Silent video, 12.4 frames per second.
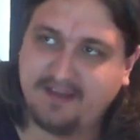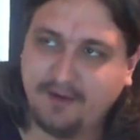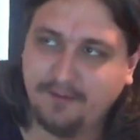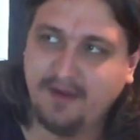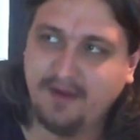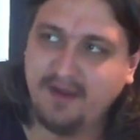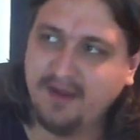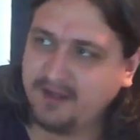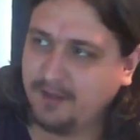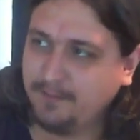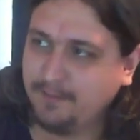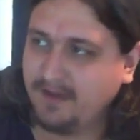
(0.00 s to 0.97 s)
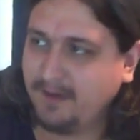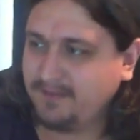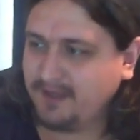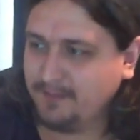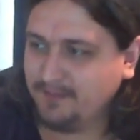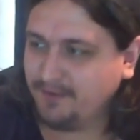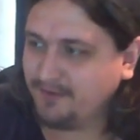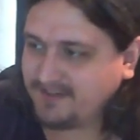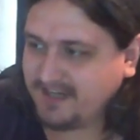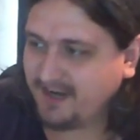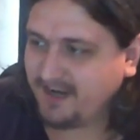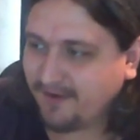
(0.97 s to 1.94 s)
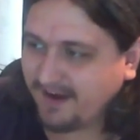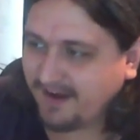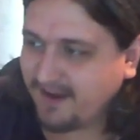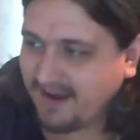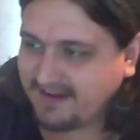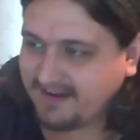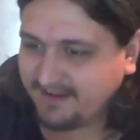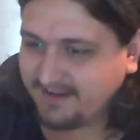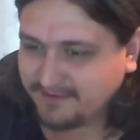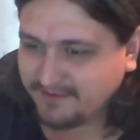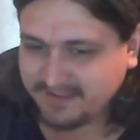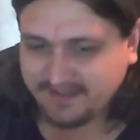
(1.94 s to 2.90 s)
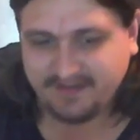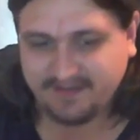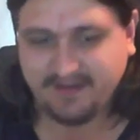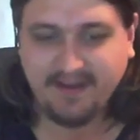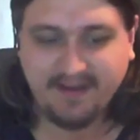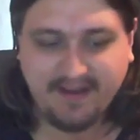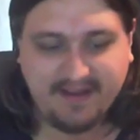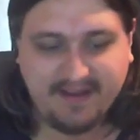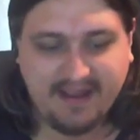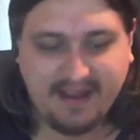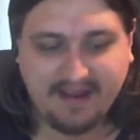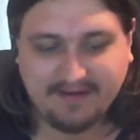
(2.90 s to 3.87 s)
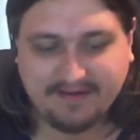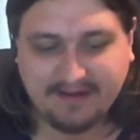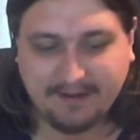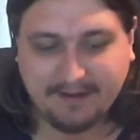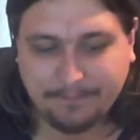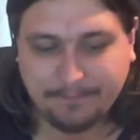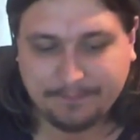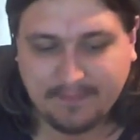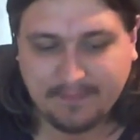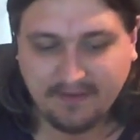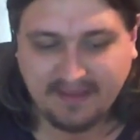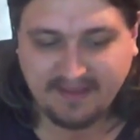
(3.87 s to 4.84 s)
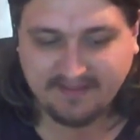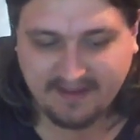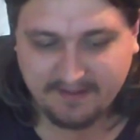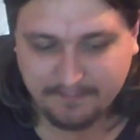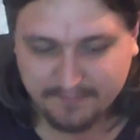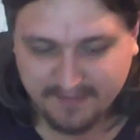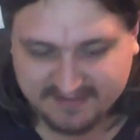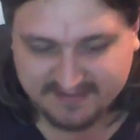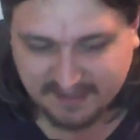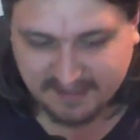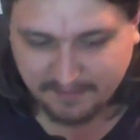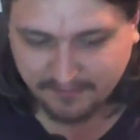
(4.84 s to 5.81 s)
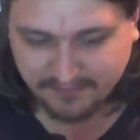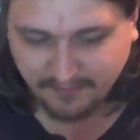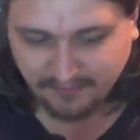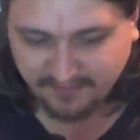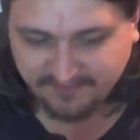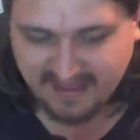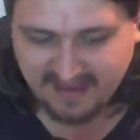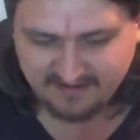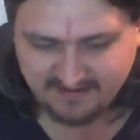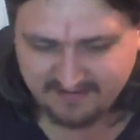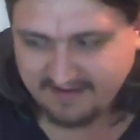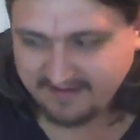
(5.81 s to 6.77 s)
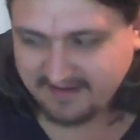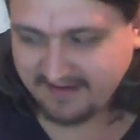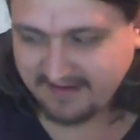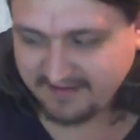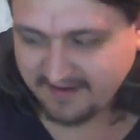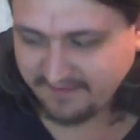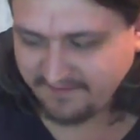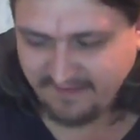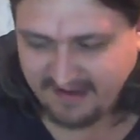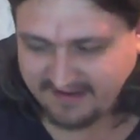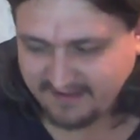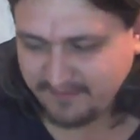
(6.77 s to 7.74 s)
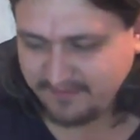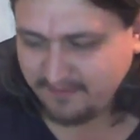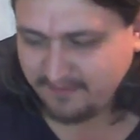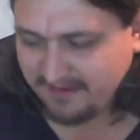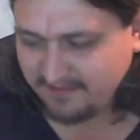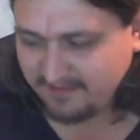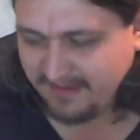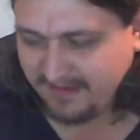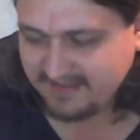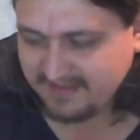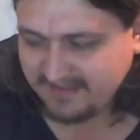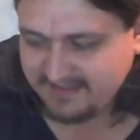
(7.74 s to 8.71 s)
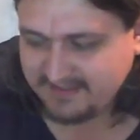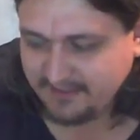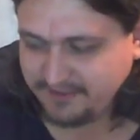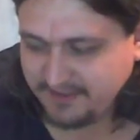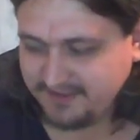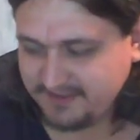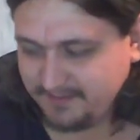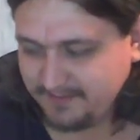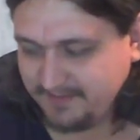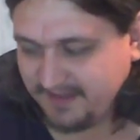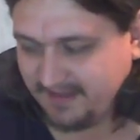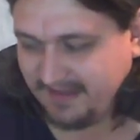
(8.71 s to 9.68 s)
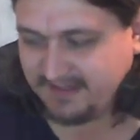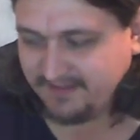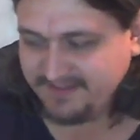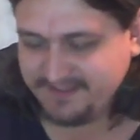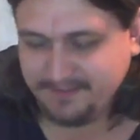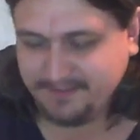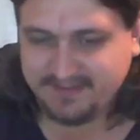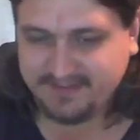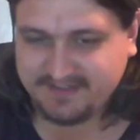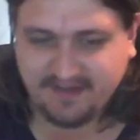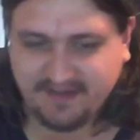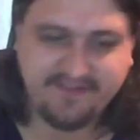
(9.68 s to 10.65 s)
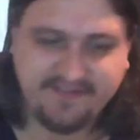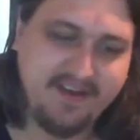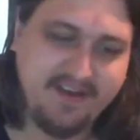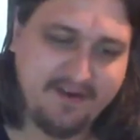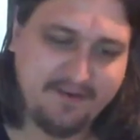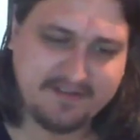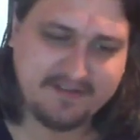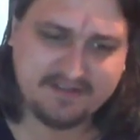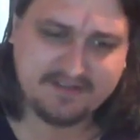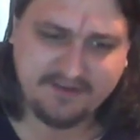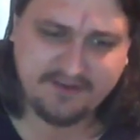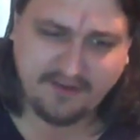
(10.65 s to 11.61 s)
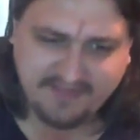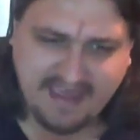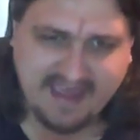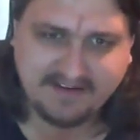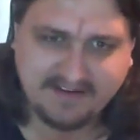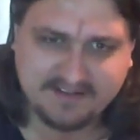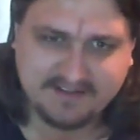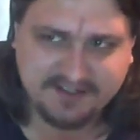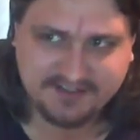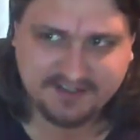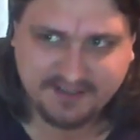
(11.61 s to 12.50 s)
com, com, um, communitarian ideals and and um, you know they they mix it up with all of that and, and and conflate it with like basically socialism and collectivism and stuff. Uh-huh. Whereas it's not that; it's just a